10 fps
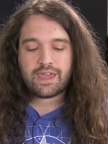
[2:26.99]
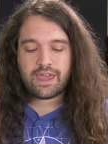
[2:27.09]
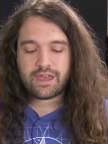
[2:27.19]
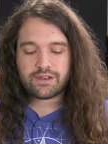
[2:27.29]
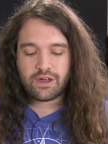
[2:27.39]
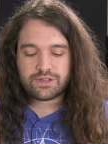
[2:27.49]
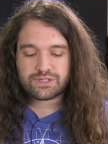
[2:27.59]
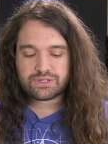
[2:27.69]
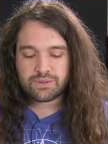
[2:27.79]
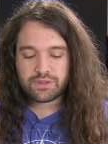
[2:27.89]
and
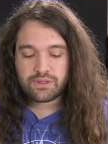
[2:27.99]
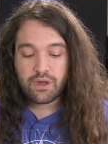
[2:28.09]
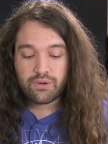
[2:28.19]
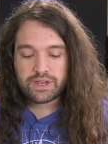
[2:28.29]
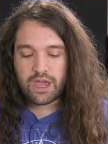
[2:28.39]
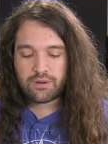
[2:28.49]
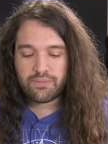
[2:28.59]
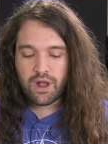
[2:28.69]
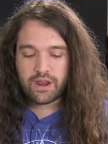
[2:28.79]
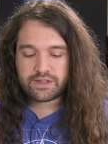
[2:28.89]
also some of the lower down
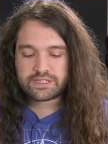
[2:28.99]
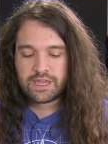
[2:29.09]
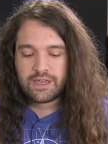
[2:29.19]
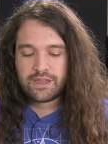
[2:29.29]
products.